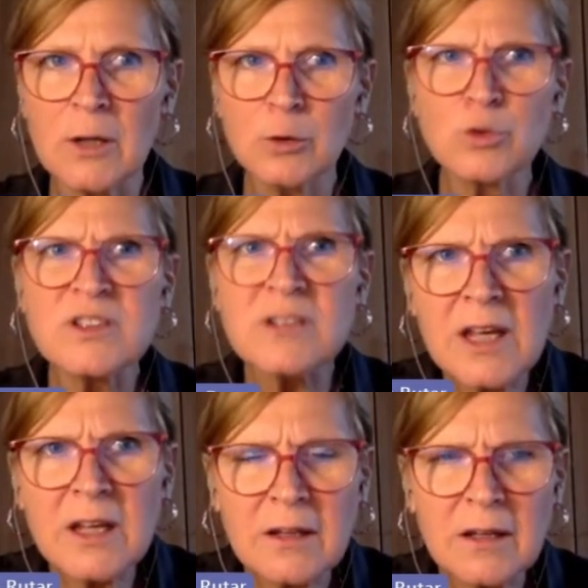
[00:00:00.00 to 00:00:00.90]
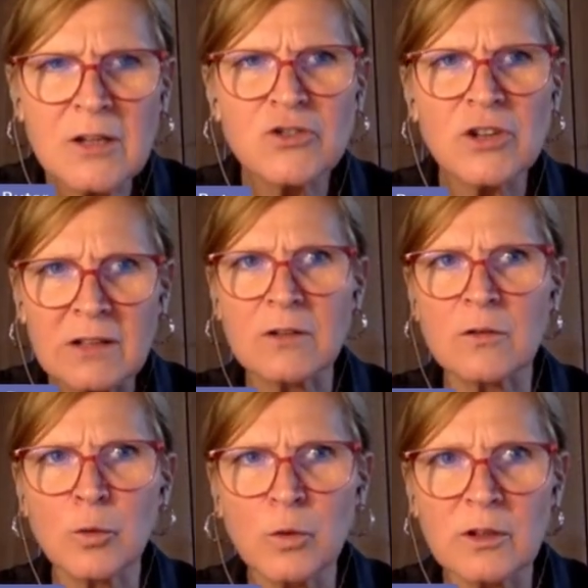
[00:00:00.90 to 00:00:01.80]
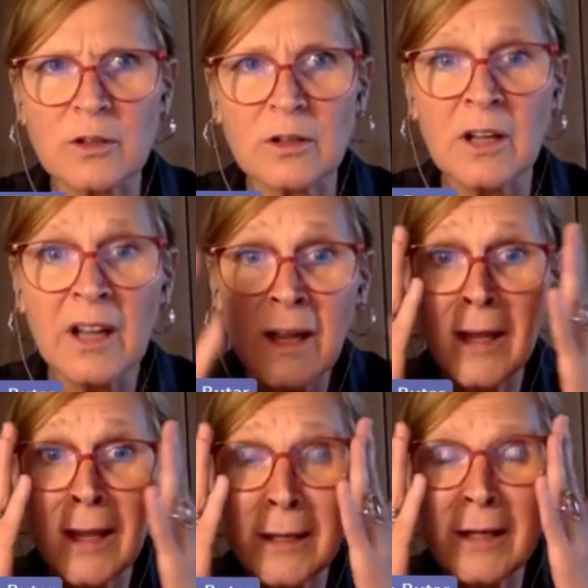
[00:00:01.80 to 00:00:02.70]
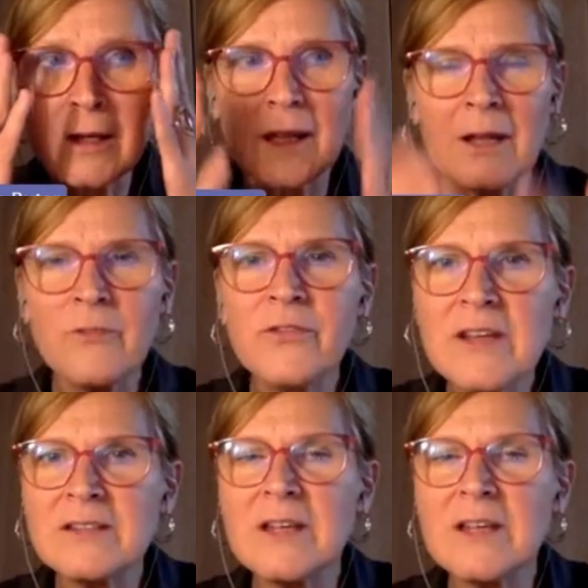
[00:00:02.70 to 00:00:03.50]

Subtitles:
to see each other's work. And if they